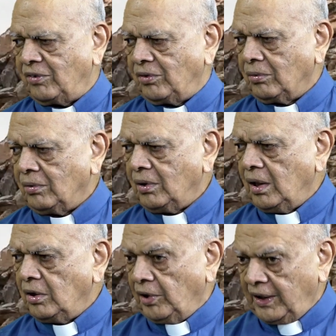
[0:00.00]
to you.
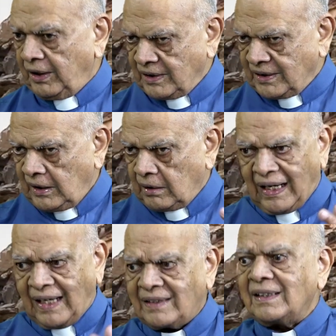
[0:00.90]
So it was in
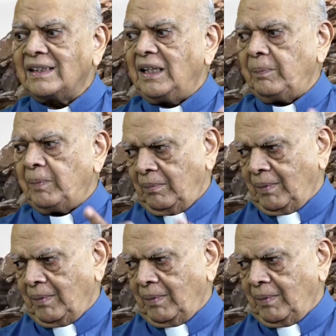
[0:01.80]
that sense deepening